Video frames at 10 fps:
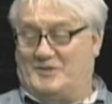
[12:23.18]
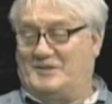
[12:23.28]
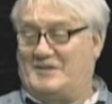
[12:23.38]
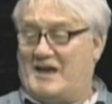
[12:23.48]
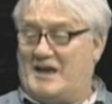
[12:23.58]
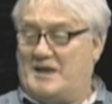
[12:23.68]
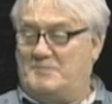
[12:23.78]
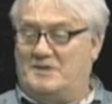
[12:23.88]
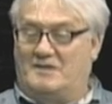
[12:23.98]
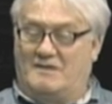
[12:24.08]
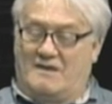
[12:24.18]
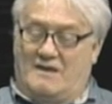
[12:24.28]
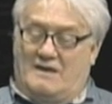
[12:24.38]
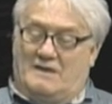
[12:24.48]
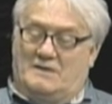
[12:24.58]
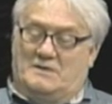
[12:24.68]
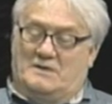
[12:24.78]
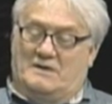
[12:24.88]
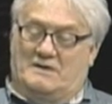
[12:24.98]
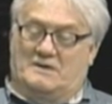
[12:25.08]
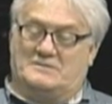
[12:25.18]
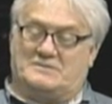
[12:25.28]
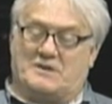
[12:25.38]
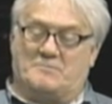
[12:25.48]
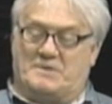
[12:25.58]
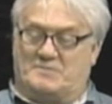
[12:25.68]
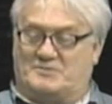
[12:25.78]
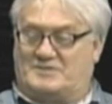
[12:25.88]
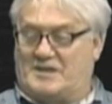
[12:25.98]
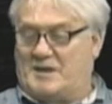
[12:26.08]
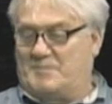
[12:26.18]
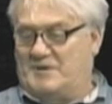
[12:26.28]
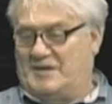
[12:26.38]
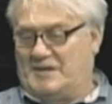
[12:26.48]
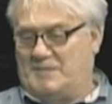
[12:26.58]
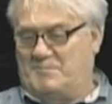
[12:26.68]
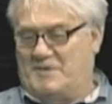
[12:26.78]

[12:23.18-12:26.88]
the time, and some people say I'm going to get